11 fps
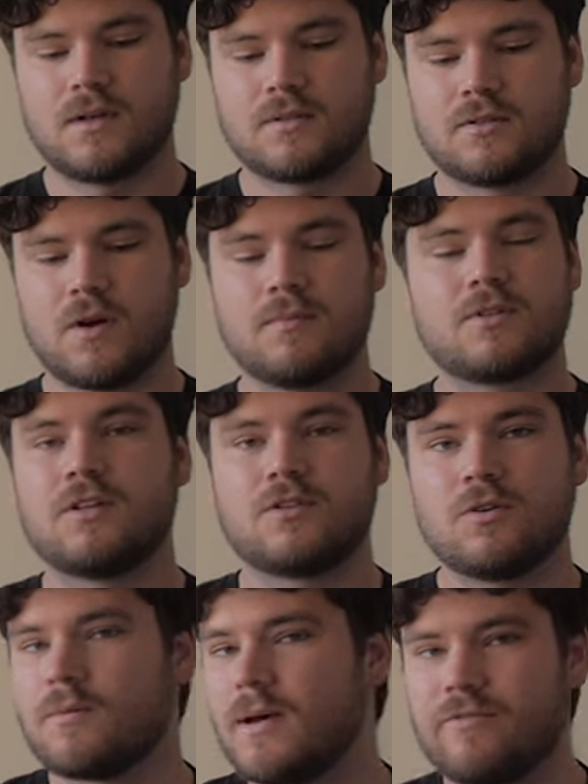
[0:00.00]
So I'm just going to
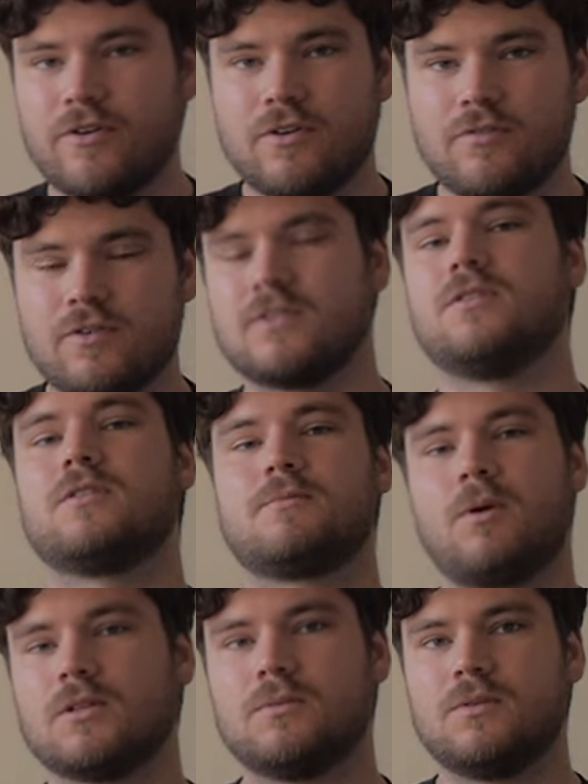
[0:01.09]
talk about a photo for as long as
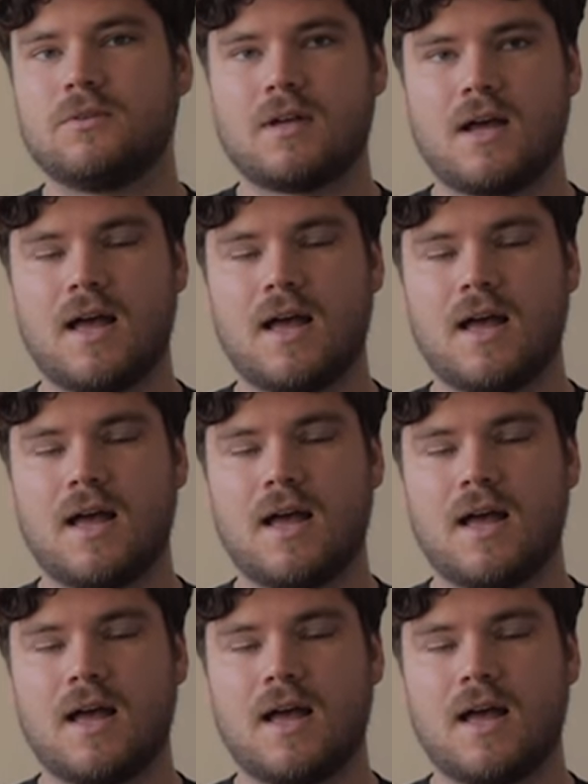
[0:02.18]
possible.